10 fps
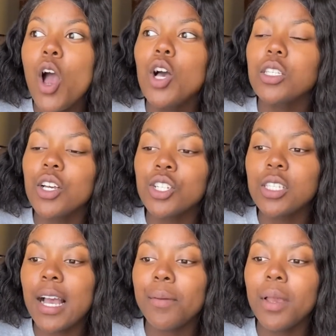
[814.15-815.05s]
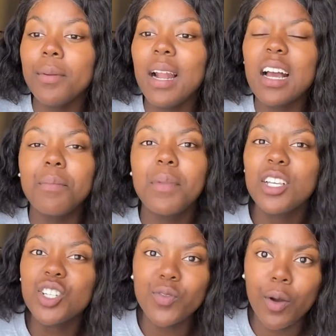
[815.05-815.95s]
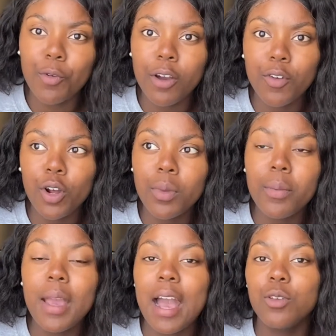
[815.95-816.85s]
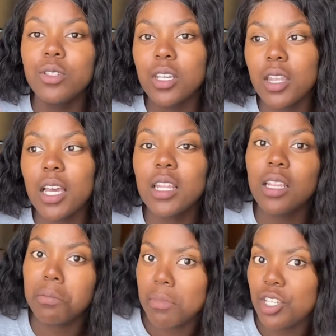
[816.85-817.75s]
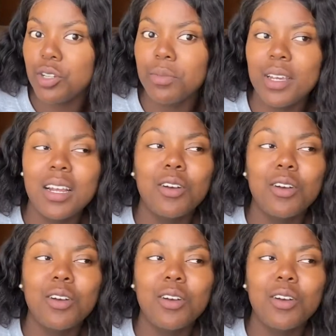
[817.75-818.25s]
So I was just like, maybe like a mention from Revlon, maybe I use the thing and then they mention me.